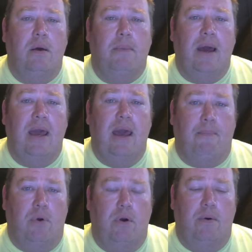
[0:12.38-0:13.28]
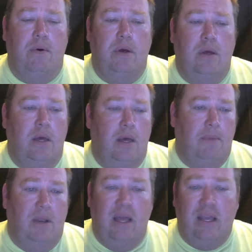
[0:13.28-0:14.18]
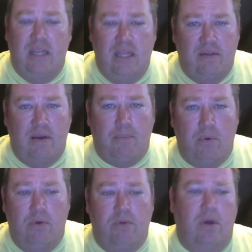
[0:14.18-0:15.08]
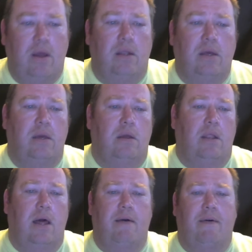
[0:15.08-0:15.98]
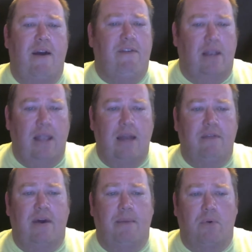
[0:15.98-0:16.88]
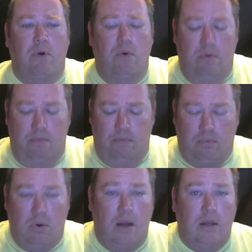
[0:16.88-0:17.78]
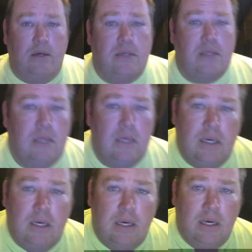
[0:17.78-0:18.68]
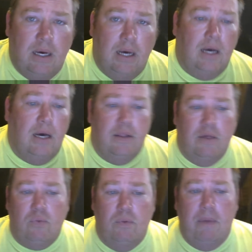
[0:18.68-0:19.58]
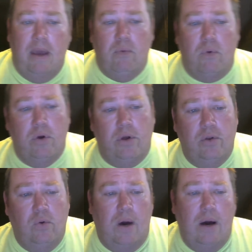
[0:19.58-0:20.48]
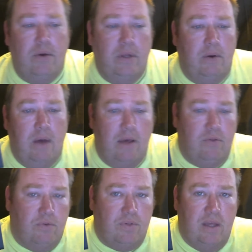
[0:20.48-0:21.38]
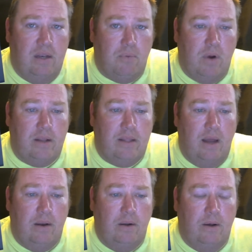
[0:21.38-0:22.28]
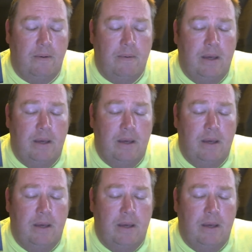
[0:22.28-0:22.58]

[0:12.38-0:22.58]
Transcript: by EHPRO. Been liking these EHPROs lately. A lot, have a lot of EHPRO products. Uh, this one made real good quality as you'll see in the breakdown and all.